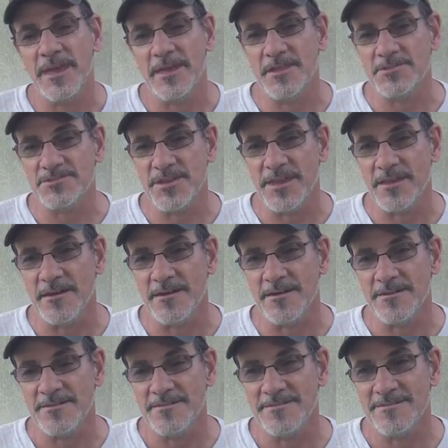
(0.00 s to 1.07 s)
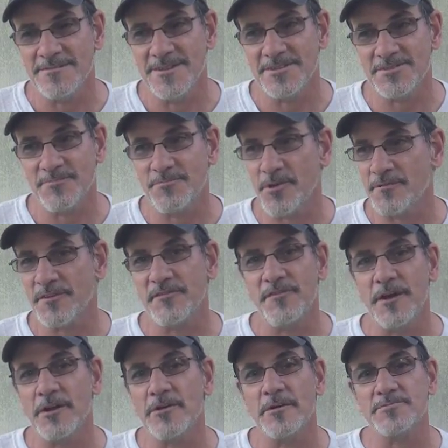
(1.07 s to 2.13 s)
and it's a perfect
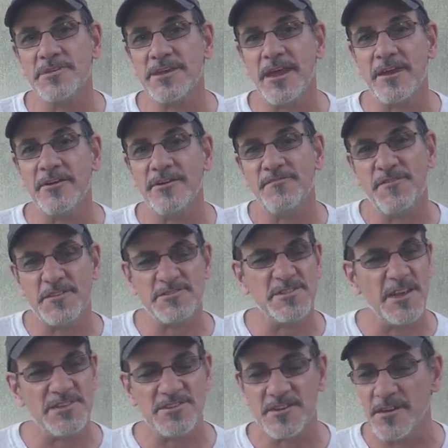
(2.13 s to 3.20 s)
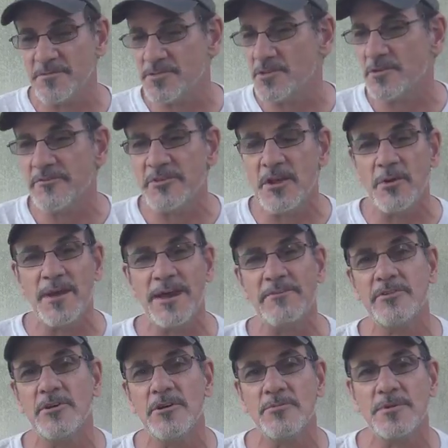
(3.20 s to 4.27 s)
firearm to carry. It fits nice and comfy. Don't even know I
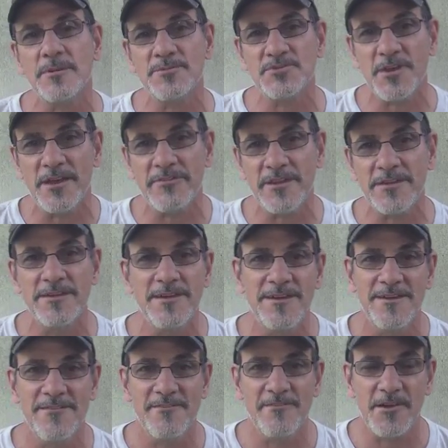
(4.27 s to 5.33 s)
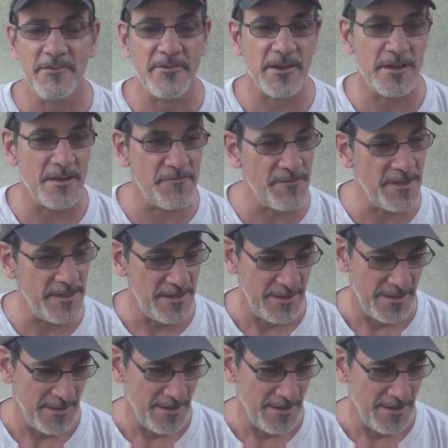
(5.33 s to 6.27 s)
have it on when I'm driving. Very, very comfy.